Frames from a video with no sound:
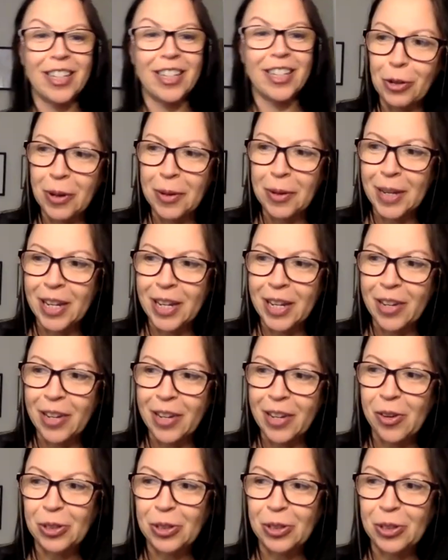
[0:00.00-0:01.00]
Here's four
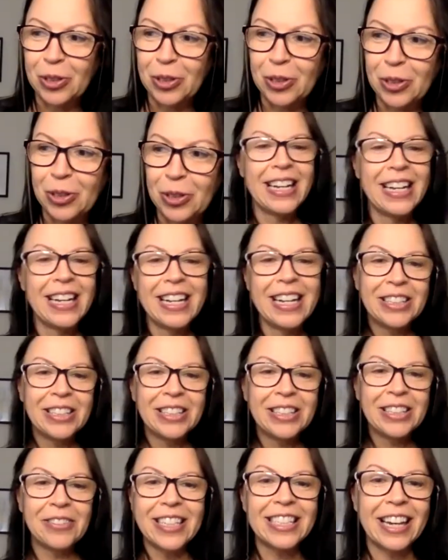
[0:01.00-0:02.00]
women, older women
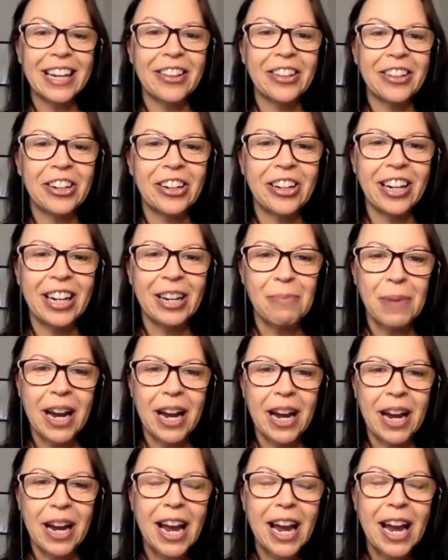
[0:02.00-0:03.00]
living
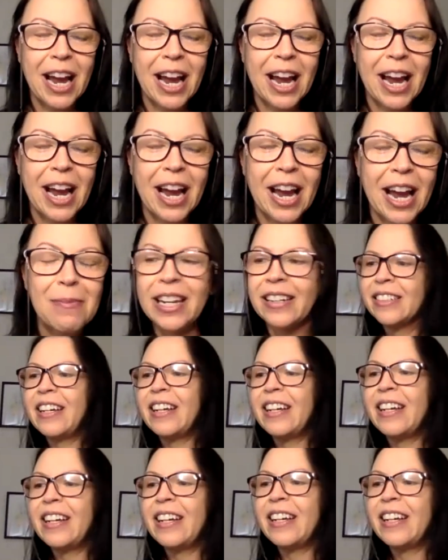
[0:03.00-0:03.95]
together in Miami.